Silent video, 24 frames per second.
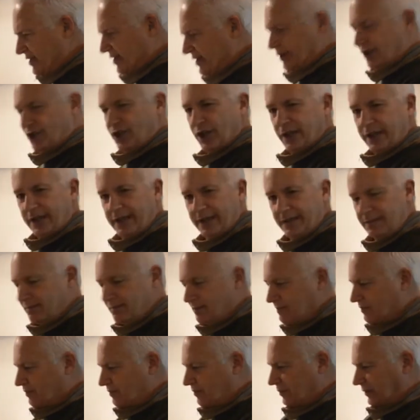of chicken,
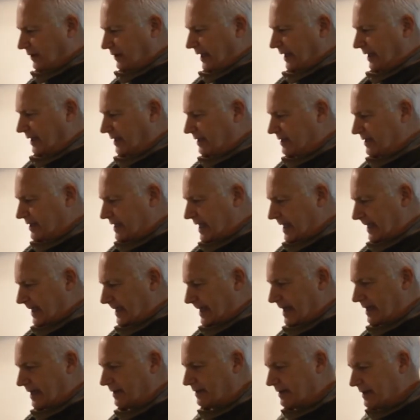take it
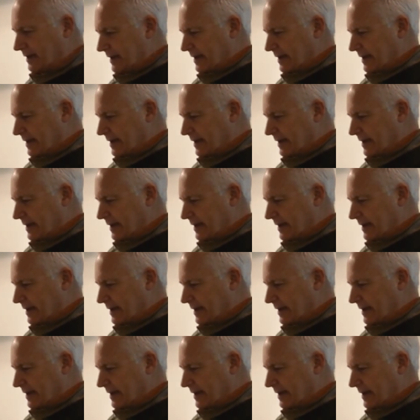out,